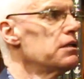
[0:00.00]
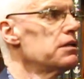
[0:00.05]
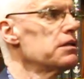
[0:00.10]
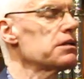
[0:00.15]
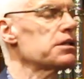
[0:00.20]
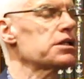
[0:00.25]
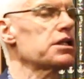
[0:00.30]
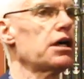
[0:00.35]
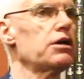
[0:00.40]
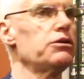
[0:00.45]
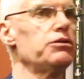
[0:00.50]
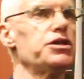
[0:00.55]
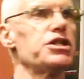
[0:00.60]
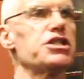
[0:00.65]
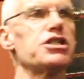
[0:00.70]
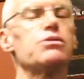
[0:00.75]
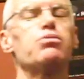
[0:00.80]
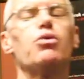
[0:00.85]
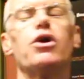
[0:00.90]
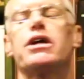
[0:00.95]
So
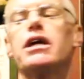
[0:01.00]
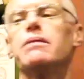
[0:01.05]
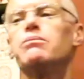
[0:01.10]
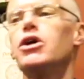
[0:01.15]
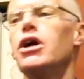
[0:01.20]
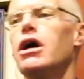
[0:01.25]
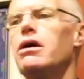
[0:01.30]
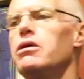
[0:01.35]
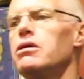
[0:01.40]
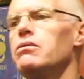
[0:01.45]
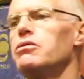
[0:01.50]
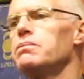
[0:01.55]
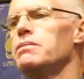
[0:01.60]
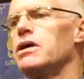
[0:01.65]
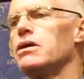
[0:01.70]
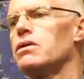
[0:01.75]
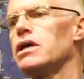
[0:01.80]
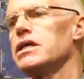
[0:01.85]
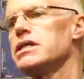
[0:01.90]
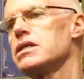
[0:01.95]
this is where I'm going with
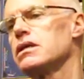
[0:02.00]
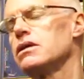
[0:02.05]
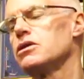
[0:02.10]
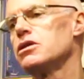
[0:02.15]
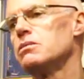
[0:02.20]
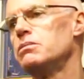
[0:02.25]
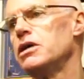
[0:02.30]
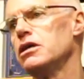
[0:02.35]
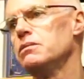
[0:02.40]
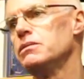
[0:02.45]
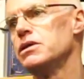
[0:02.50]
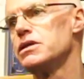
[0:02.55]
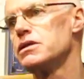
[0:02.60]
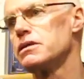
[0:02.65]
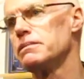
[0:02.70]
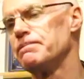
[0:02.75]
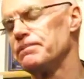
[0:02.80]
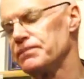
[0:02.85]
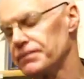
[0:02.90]
my writing at the moment.